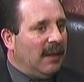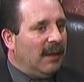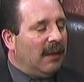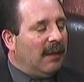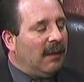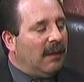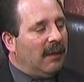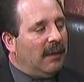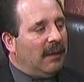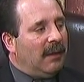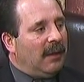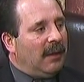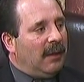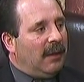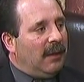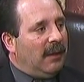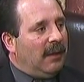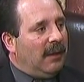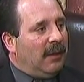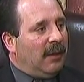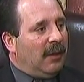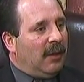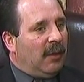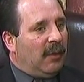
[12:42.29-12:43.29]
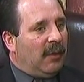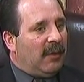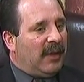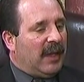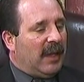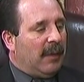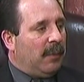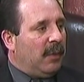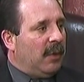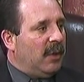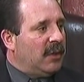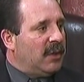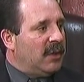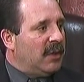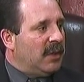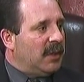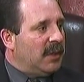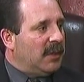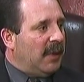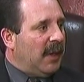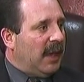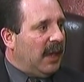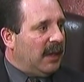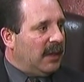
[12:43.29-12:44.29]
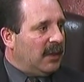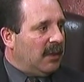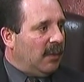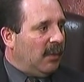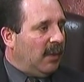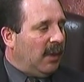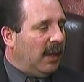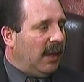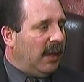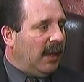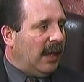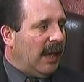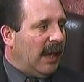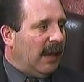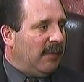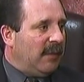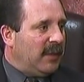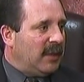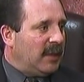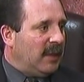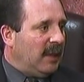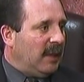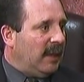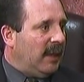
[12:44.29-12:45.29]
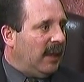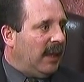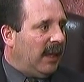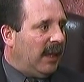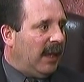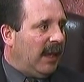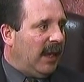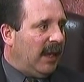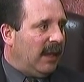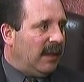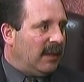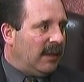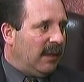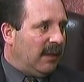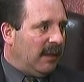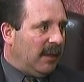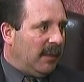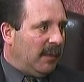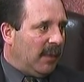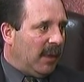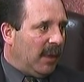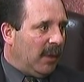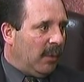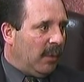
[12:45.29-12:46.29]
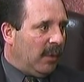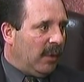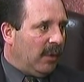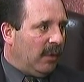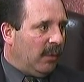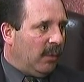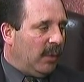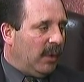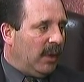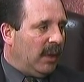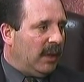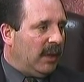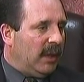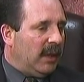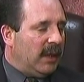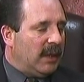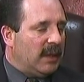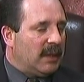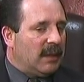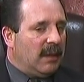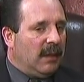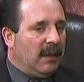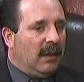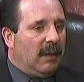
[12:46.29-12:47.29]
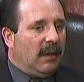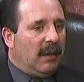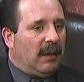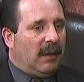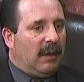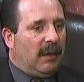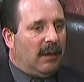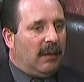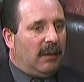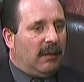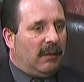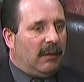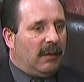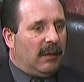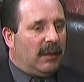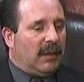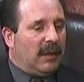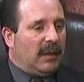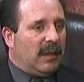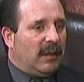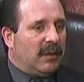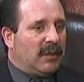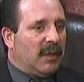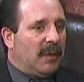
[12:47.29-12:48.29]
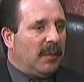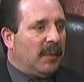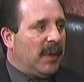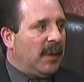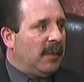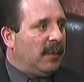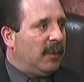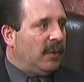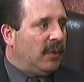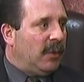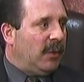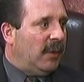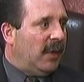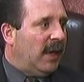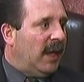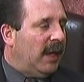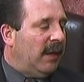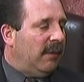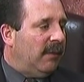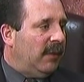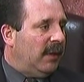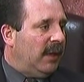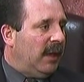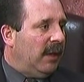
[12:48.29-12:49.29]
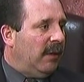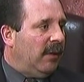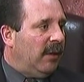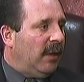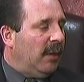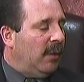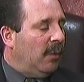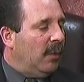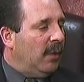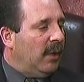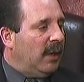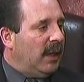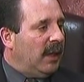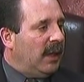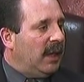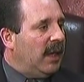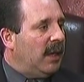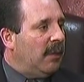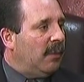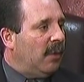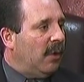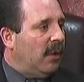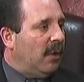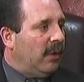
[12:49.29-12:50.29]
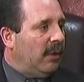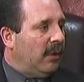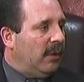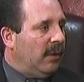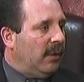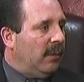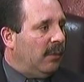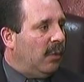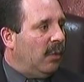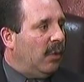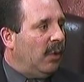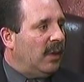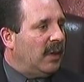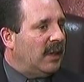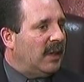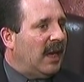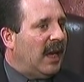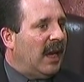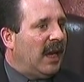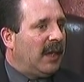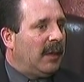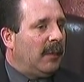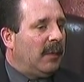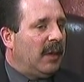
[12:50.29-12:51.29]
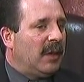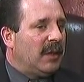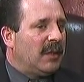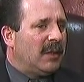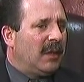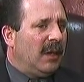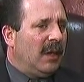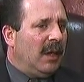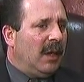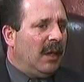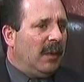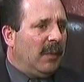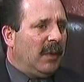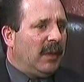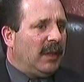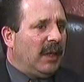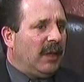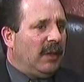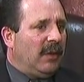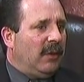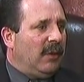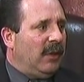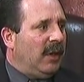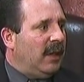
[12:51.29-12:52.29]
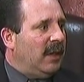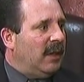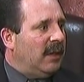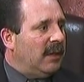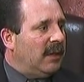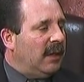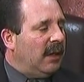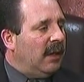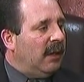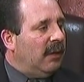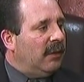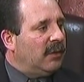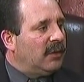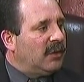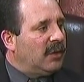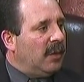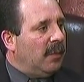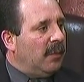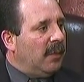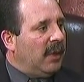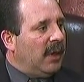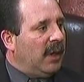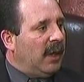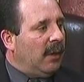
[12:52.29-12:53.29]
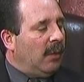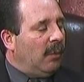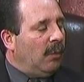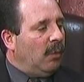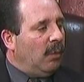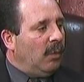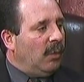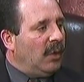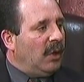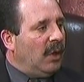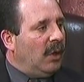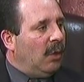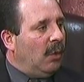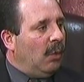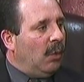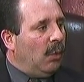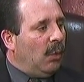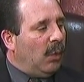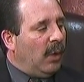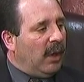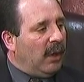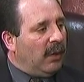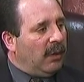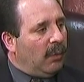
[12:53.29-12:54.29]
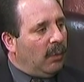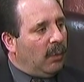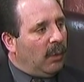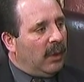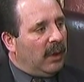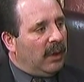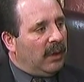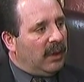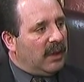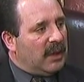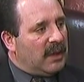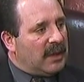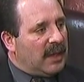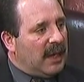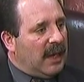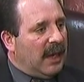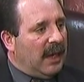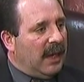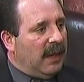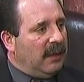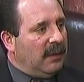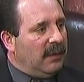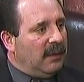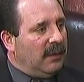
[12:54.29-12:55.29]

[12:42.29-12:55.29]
If that person's passed away, obviously they can't tell anybody where their will is. Some people do have an area where they keep all their important documents, but they do need to tell somebody, where the will is at.